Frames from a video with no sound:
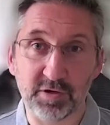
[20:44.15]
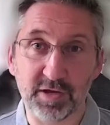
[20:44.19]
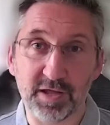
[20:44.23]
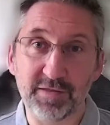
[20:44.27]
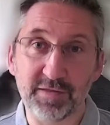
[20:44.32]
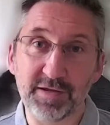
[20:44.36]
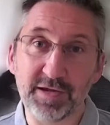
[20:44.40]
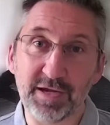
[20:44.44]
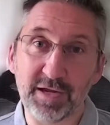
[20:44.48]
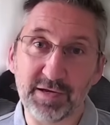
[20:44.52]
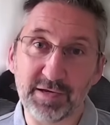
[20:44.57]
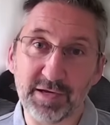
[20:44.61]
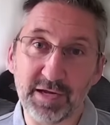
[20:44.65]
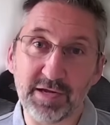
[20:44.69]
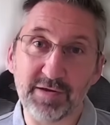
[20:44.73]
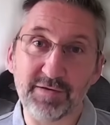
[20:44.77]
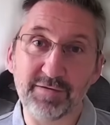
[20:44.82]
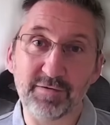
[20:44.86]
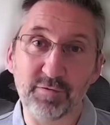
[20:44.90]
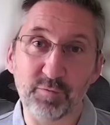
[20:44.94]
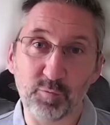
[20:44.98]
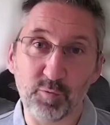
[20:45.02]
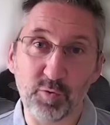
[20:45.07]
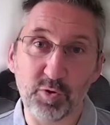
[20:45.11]
I think it needs
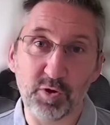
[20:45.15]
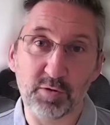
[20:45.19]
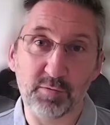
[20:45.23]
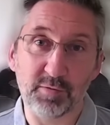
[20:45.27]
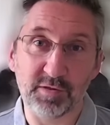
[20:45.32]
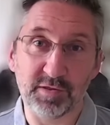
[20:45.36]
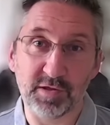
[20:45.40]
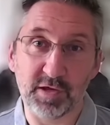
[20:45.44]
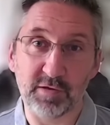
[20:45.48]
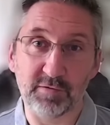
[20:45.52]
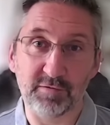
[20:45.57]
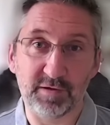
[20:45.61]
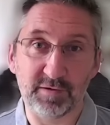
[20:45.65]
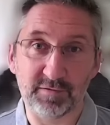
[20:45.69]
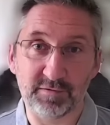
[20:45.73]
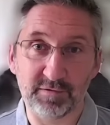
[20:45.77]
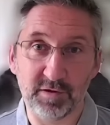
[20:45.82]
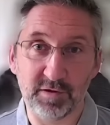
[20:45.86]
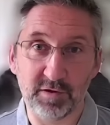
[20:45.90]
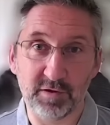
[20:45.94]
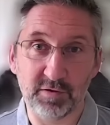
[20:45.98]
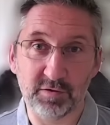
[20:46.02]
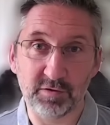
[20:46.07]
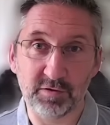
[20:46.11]
to work with those
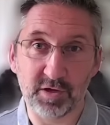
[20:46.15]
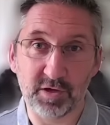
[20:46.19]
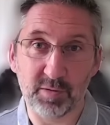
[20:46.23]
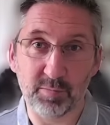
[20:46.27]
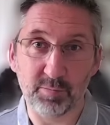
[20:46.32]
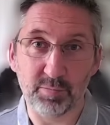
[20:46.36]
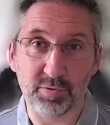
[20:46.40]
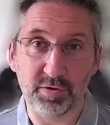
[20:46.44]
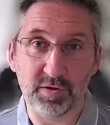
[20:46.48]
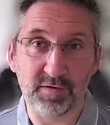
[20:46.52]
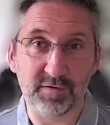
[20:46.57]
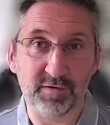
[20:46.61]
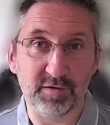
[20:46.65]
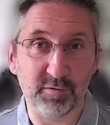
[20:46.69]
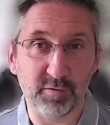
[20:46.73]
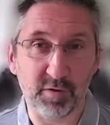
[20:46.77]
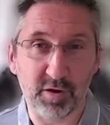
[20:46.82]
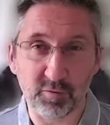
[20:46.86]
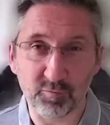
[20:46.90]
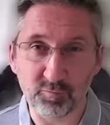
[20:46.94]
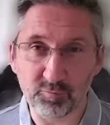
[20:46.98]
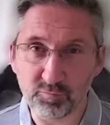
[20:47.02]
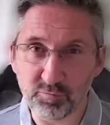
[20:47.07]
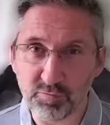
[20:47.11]
external companies who
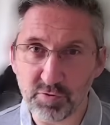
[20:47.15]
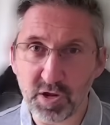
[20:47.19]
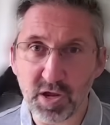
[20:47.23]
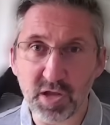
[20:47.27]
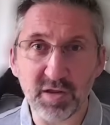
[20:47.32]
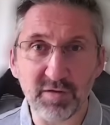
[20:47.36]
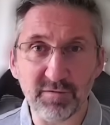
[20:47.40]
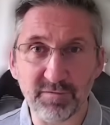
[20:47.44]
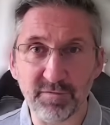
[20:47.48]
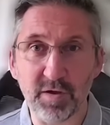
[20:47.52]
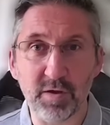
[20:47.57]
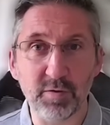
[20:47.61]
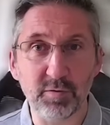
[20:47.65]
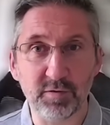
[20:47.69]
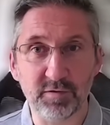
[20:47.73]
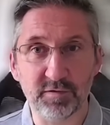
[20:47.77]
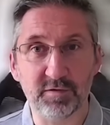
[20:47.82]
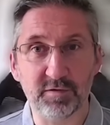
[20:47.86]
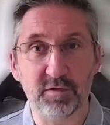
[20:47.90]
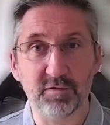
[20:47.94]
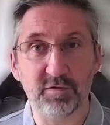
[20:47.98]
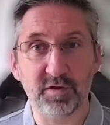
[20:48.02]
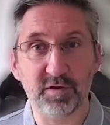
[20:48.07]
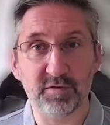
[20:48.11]
are really
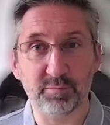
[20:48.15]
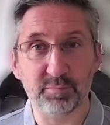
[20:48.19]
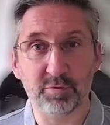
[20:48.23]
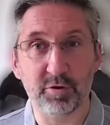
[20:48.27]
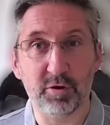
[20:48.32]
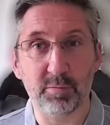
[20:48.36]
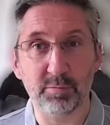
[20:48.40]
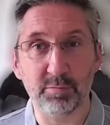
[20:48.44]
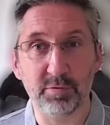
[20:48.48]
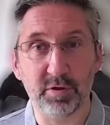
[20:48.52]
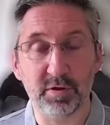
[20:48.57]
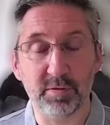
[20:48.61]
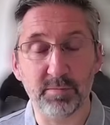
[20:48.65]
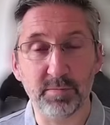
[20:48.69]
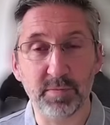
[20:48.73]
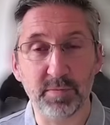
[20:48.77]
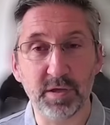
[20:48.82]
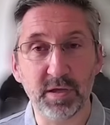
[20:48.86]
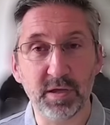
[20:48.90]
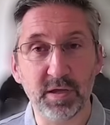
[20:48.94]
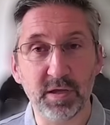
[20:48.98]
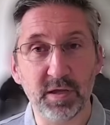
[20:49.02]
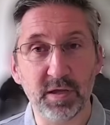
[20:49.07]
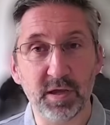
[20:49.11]
focused on this problem
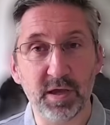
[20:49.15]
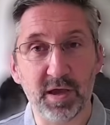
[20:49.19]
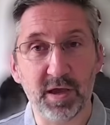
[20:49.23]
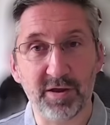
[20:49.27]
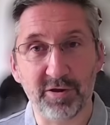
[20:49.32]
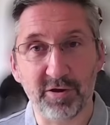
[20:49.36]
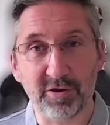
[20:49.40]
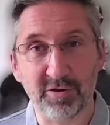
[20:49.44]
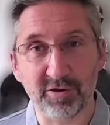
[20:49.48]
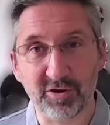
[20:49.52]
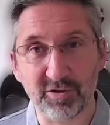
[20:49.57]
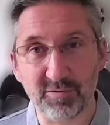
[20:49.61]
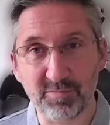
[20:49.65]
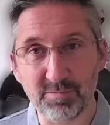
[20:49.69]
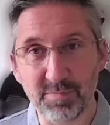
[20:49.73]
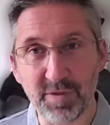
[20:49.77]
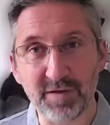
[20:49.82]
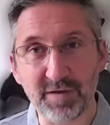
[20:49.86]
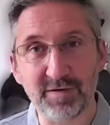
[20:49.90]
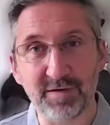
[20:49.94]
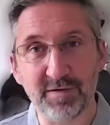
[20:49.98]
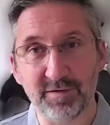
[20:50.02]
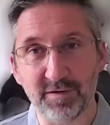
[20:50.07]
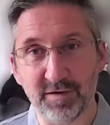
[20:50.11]
and are
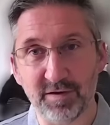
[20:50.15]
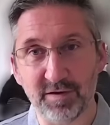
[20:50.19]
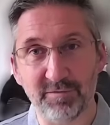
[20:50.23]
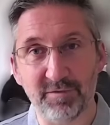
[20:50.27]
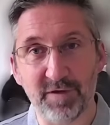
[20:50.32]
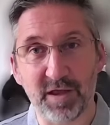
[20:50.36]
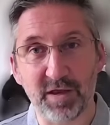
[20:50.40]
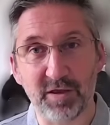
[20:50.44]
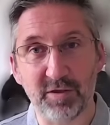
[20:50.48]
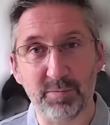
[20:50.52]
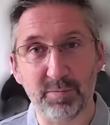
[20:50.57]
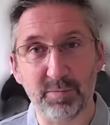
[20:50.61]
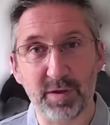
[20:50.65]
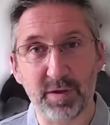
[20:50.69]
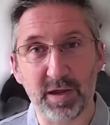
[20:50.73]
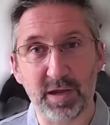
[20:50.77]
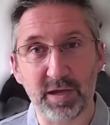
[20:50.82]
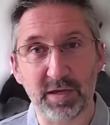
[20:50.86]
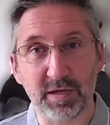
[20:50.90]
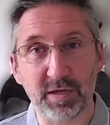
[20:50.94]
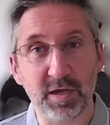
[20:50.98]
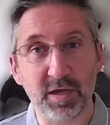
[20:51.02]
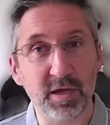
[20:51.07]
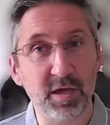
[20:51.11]
committed to
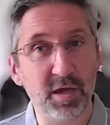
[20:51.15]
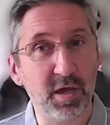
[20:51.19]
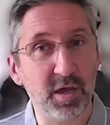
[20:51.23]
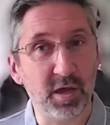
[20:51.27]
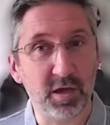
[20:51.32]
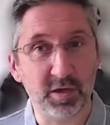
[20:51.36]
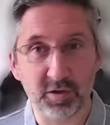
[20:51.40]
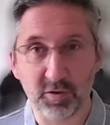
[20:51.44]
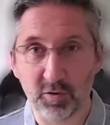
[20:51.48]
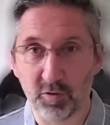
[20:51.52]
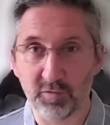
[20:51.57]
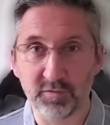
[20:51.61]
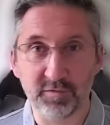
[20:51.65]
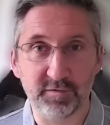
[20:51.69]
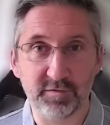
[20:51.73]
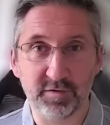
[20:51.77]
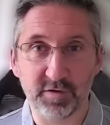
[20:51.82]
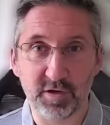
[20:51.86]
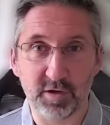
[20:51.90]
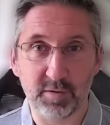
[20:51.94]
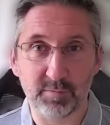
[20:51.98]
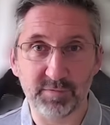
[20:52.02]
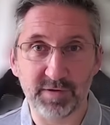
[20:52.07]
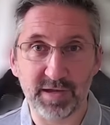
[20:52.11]
developing and
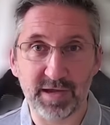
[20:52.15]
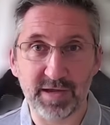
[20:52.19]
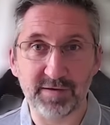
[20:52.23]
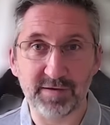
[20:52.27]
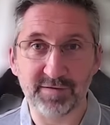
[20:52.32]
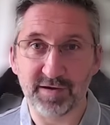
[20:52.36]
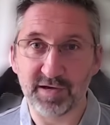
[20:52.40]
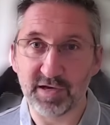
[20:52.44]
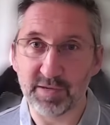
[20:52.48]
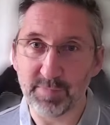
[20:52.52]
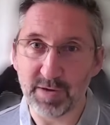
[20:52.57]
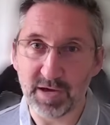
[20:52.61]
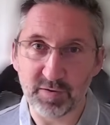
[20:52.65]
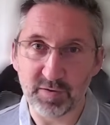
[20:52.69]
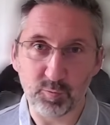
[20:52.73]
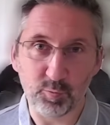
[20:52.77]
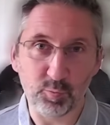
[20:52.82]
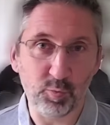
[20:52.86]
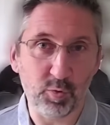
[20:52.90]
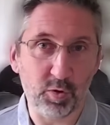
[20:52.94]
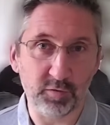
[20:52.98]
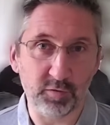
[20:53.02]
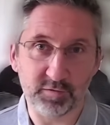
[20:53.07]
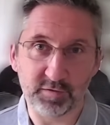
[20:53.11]
constantly updating no matter
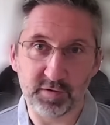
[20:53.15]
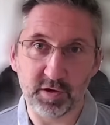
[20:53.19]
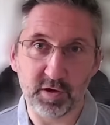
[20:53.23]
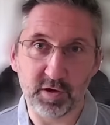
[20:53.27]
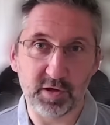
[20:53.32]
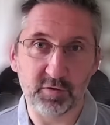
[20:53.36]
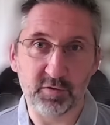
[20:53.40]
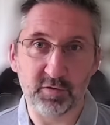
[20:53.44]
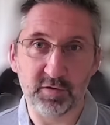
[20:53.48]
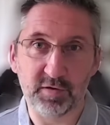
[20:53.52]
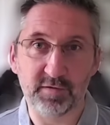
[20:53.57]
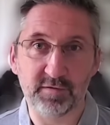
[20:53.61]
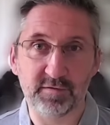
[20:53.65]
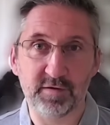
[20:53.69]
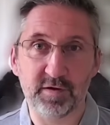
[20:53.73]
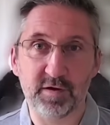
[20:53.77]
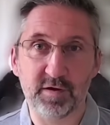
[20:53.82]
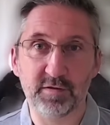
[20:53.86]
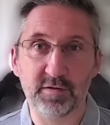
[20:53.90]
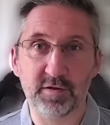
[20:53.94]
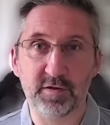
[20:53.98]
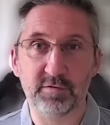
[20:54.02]
what's going on inside those